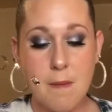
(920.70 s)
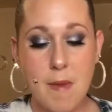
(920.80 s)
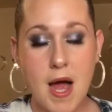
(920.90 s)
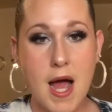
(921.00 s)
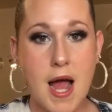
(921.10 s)

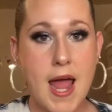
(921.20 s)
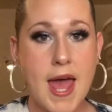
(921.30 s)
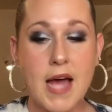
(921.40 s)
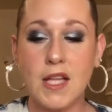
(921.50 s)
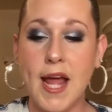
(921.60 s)
my
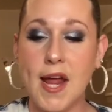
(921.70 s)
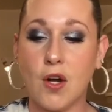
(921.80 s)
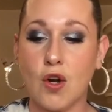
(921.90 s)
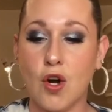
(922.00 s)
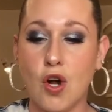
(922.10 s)
L A
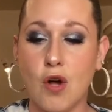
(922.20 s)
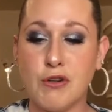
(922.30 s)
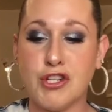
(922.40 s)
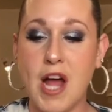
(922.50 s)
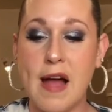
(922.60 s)
Girl
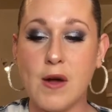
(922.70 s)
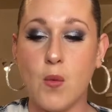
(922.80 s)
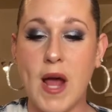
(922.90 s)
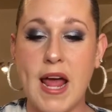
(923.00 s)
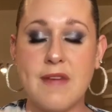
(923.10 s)

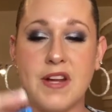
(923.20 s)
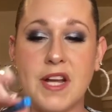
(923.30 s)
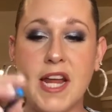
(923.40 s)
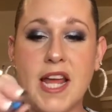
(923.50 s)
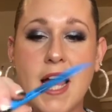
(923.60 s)
Shockwave
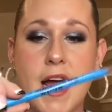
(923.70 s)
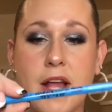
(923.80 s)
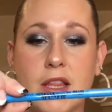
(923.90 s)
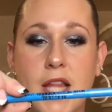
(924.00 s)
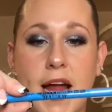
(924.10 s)

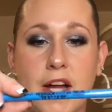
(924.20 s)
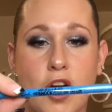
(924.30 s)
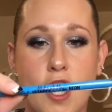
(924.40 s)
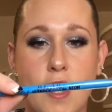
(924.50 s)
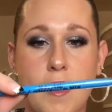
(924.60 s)
Neon
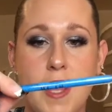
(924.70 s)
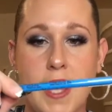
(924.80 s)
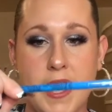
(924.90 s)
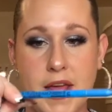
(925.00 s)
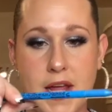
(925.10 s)
Liner
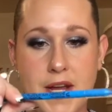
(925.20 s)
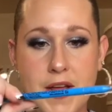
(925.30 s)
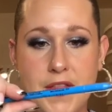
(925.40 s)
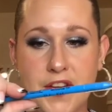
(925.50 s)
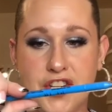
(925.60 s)
in
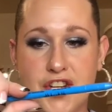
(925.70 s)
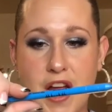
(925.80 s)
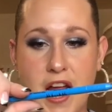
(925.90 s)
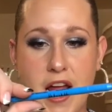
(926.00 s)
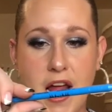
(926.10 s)
the
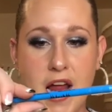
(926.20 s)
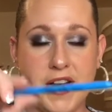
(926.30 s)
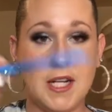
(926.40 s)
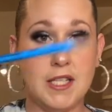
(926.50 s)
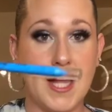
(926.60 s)

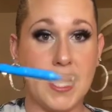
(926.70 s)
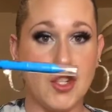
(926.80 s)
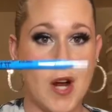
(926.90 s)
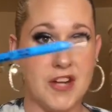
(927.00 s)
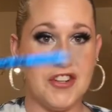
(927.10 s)
shade
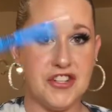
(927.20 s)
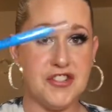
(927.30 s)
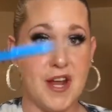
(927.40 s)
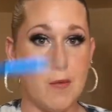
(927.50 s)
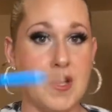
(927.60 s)
Electric.
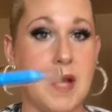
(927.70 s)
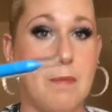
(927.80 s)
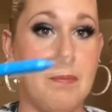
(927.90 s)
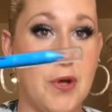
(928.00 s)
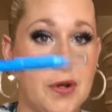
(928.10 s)
Just a really
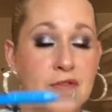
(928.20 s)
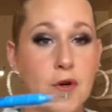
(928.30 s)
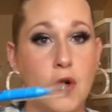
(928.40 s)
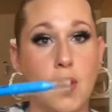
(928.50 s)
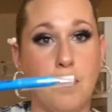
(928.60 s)

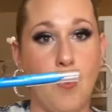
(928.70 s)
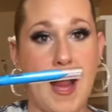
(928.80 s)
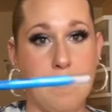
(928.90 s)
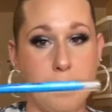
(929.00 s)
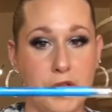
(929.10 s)
beautiful
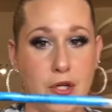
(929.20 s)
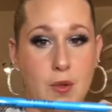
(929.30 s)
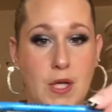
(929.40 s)
bright blue